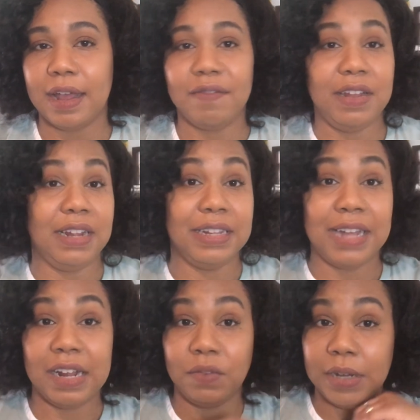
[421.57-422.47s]
I've gained a
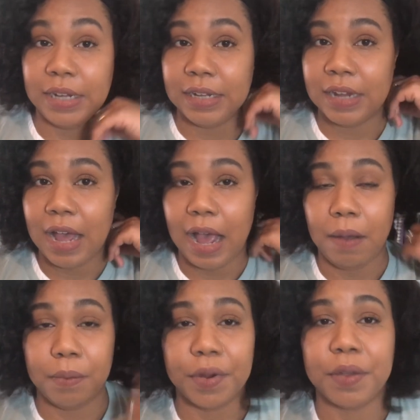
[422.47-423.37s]
lot of weight.
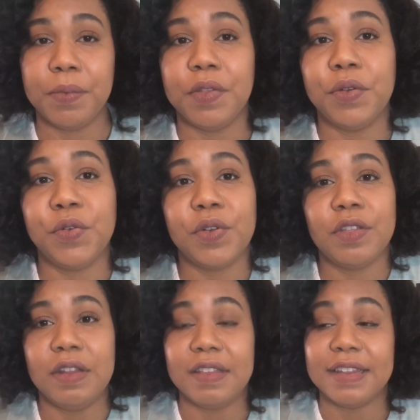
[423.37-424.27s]
I'm working with a
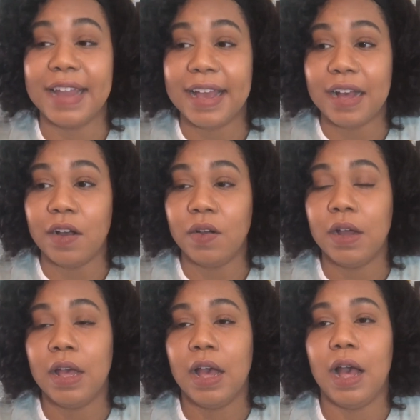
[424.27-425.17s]
nutritionist now
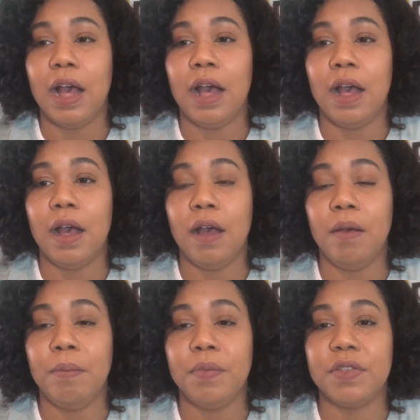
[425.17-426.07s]

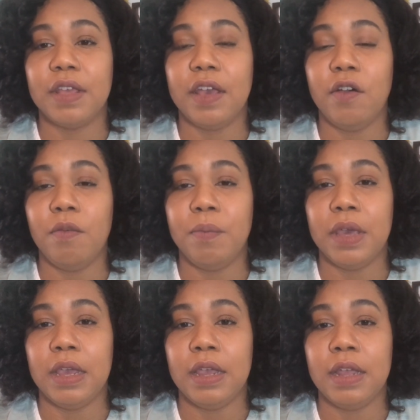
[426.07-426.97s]
to help
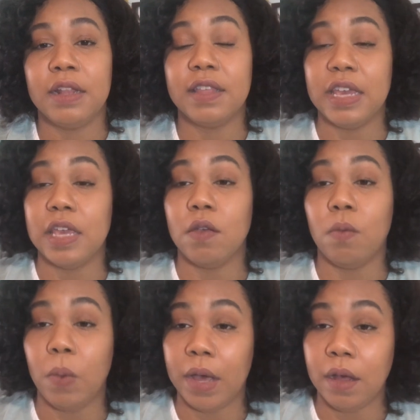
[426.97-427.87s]
me to eat
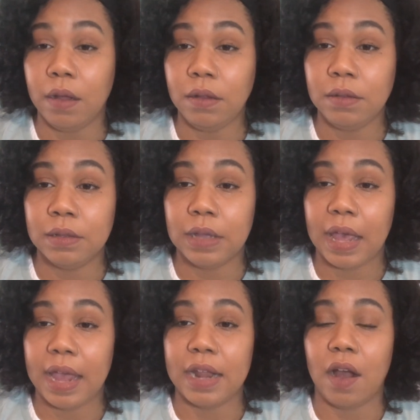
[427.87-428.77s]
well
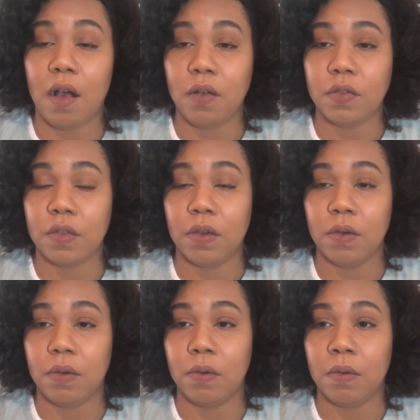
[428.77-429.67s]
and
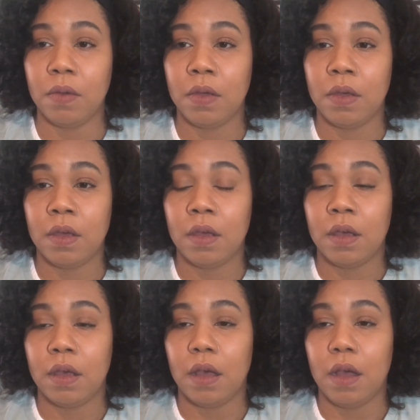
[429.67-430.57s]
also
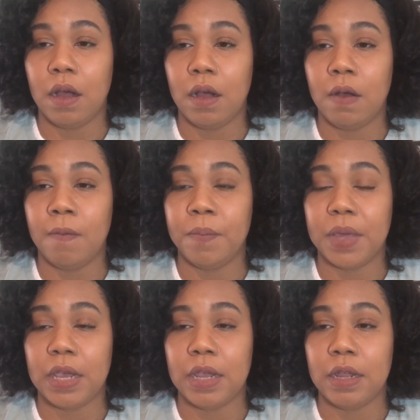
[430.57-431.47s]

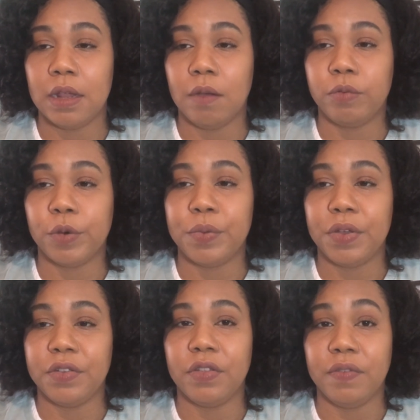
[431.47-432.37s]
eat
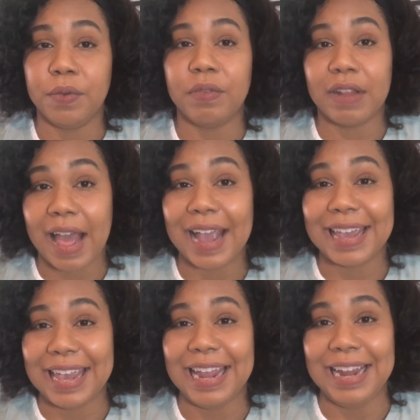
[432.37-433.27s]
appropriate to the foods that I
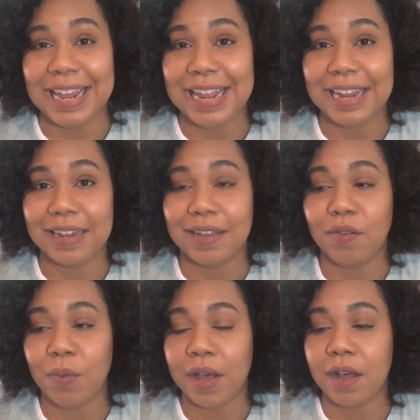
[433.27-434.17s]
can eat
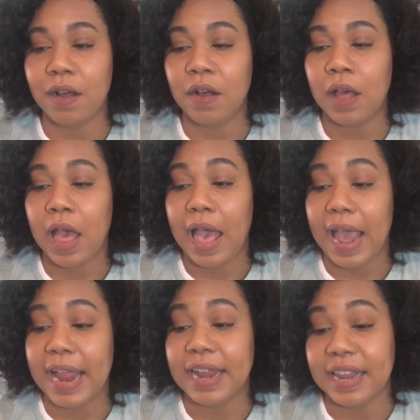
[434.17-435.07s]
well.
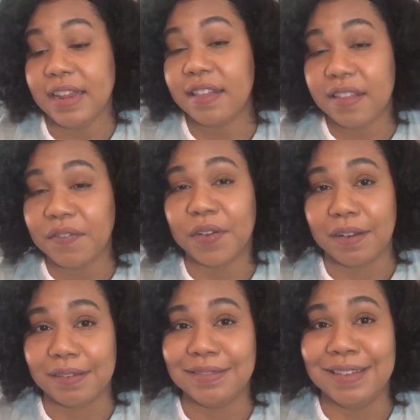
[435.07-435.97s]
And it is
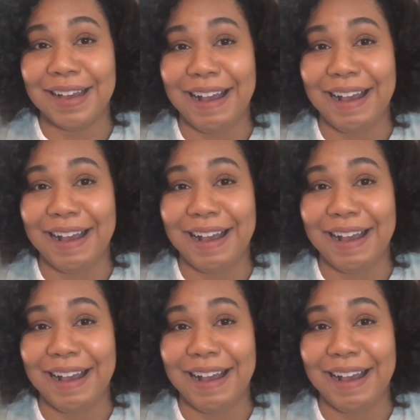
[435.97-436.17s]
difficult.